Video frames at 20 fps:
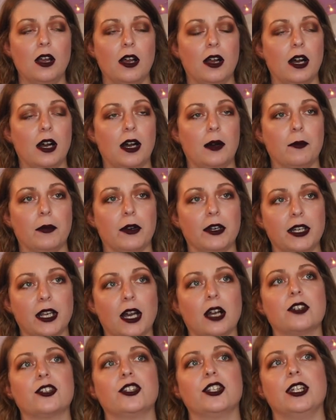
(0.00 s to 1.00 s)
um,
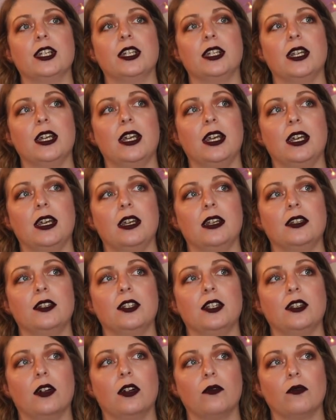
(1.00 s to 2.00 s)
production, and,
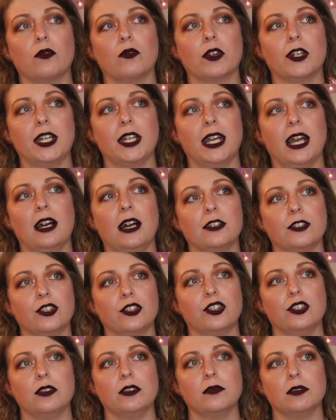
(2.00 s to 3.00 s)
you know, learning how to
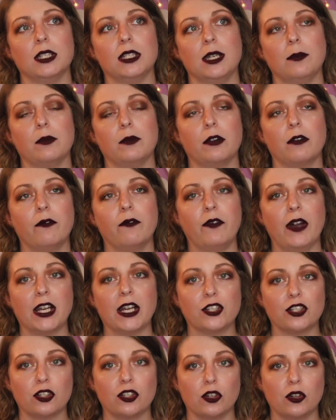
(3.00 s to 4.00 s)
shoot with a
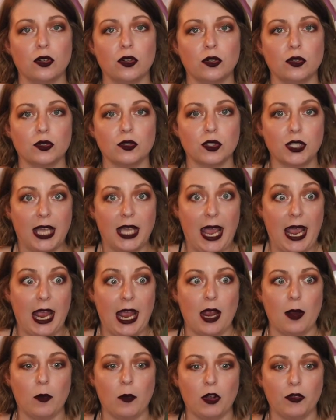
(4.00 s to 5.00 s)
professional
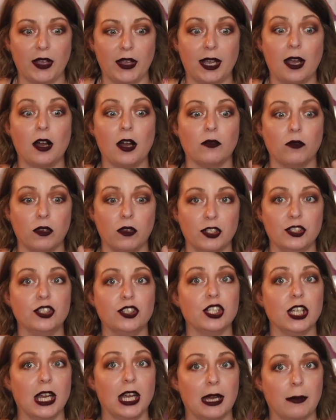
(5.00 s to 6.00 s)
camera, like a
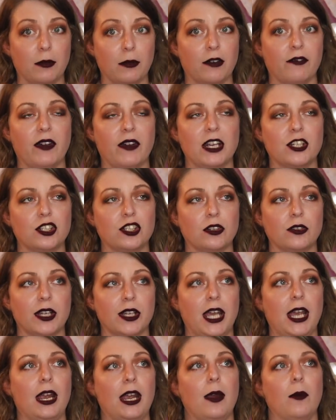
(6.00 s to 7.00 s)
legit professional
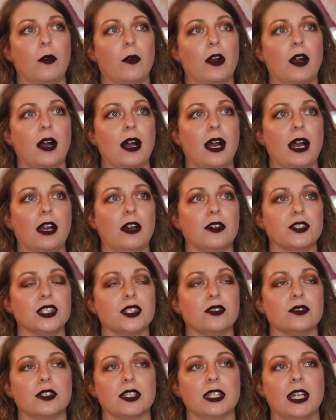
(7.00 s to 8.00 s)
camera. I
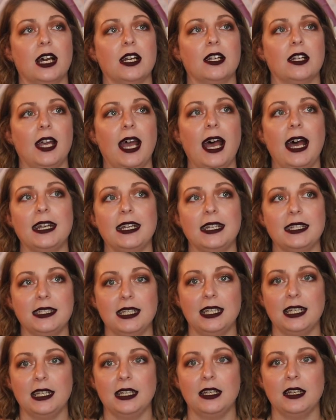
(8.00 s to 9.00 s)
also learned how to edit
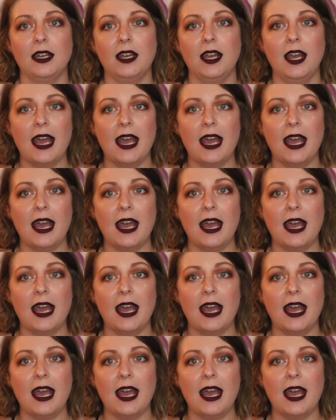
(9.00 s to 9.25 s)
in